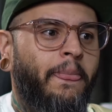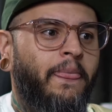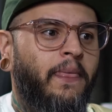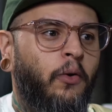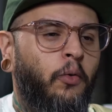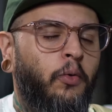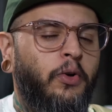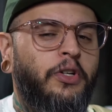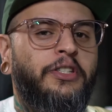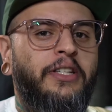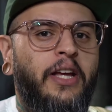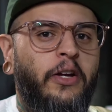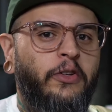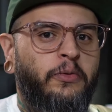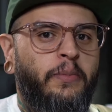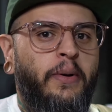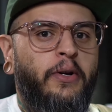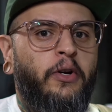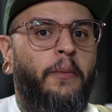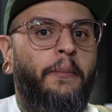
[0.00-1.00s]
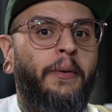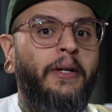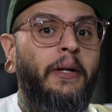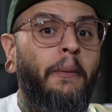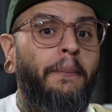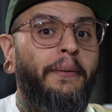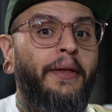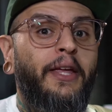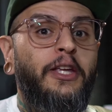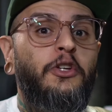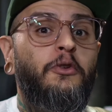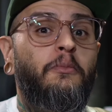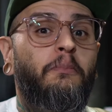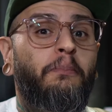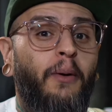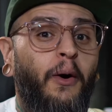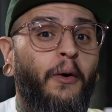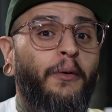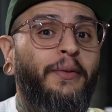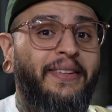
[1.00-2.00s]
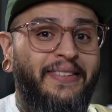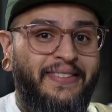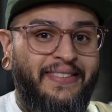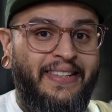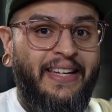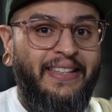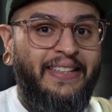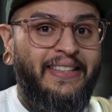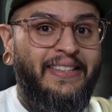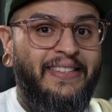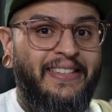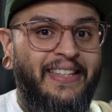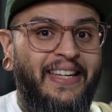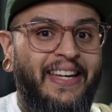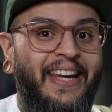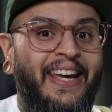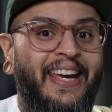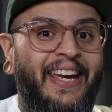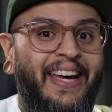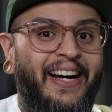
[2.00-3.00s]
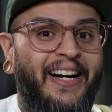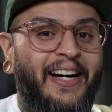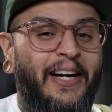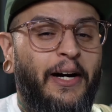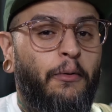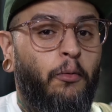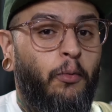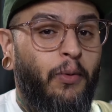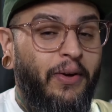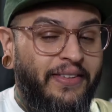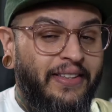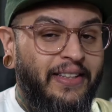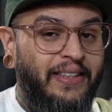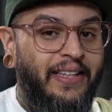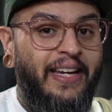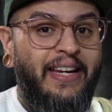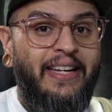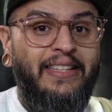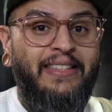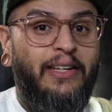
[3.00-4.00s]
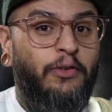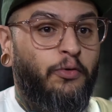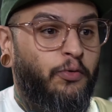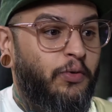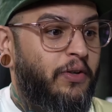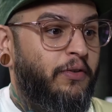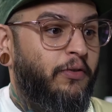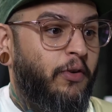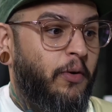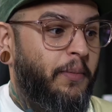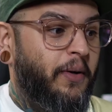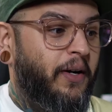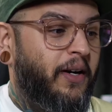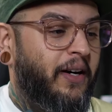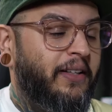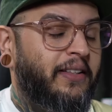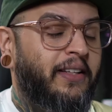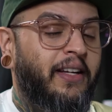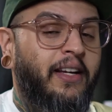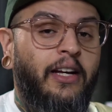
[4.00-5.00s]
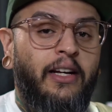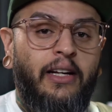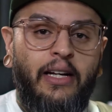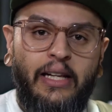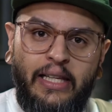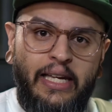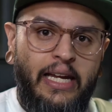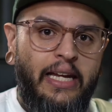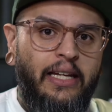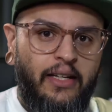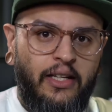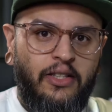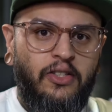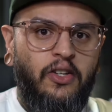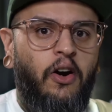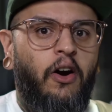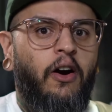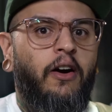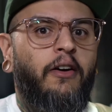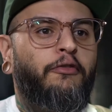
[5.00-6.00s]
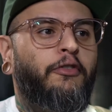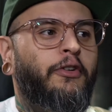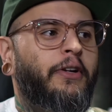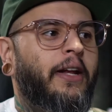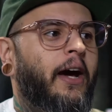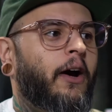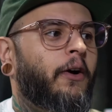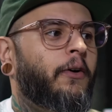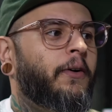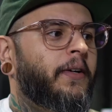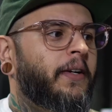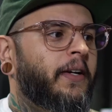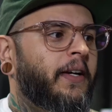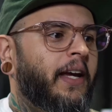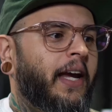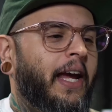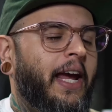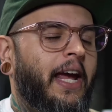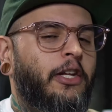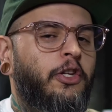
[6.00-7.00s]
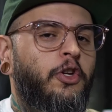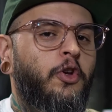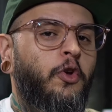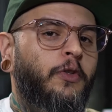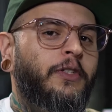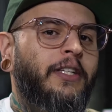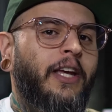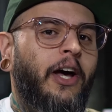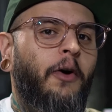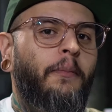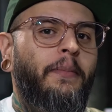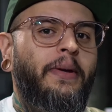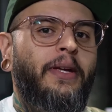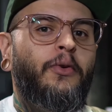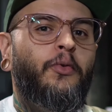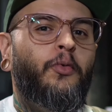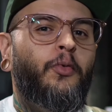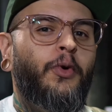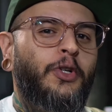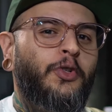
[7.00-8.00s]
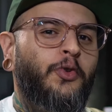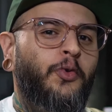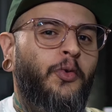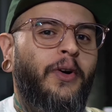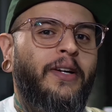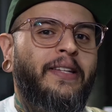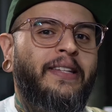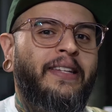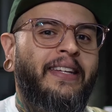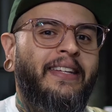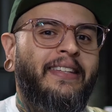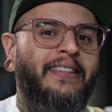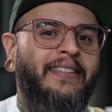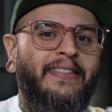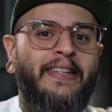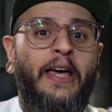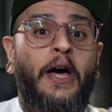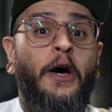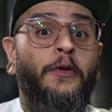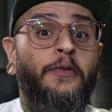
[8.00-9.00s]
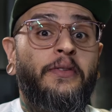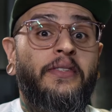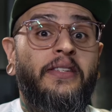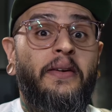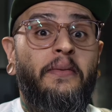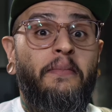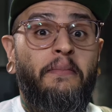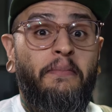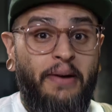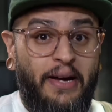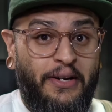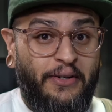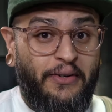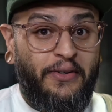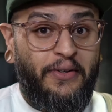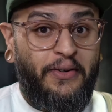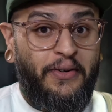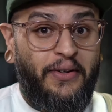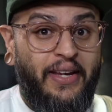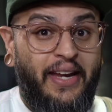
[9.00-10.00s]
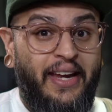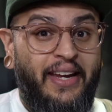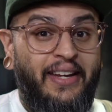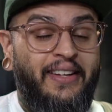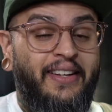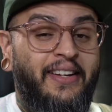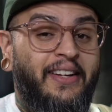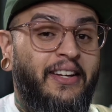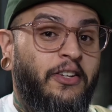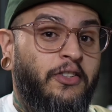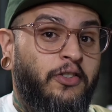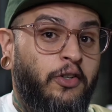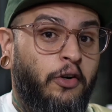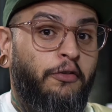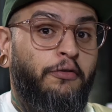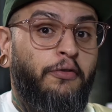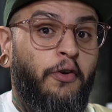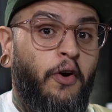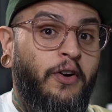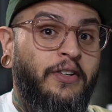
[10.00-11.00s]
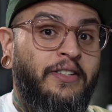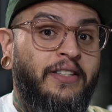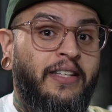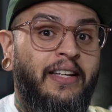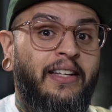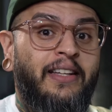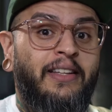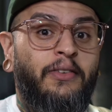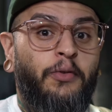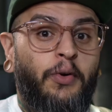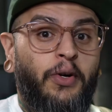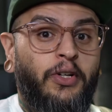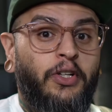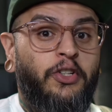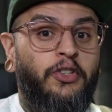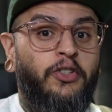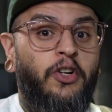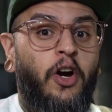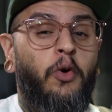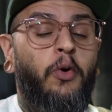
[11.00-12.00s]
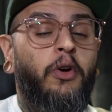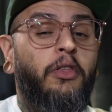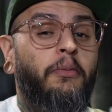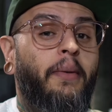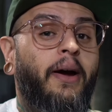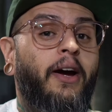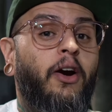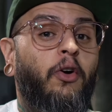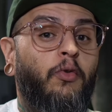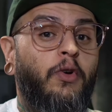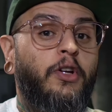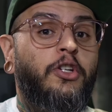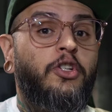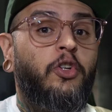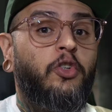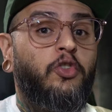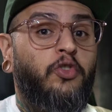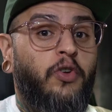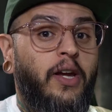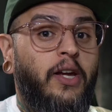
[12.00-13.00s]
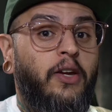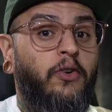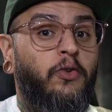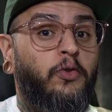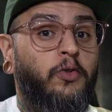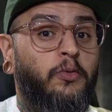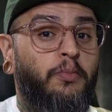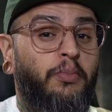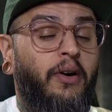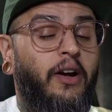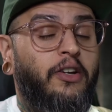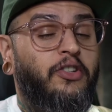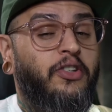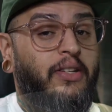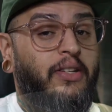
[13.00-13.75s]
which sounds better. I'm gonna play you both settings with delays and reverb on, clean guitar for now, and you tell me which one sounds better, okay? So first, we're gonna start with my original Cruz project